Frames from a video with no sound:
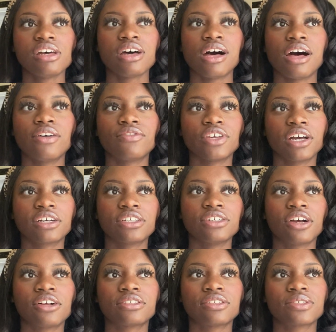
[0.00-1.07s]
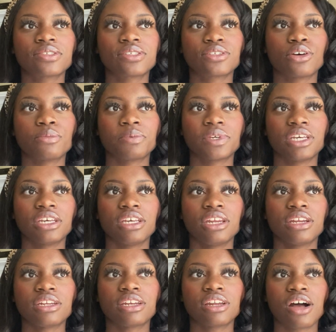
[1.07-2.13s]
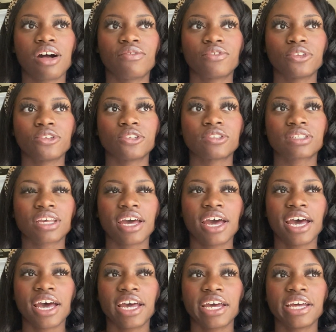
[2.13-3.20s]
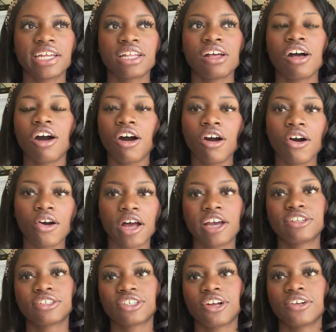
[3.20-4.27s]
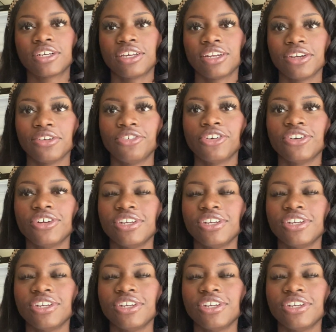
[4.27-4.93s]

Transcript: of young adult dystopian novels at all, as y'all could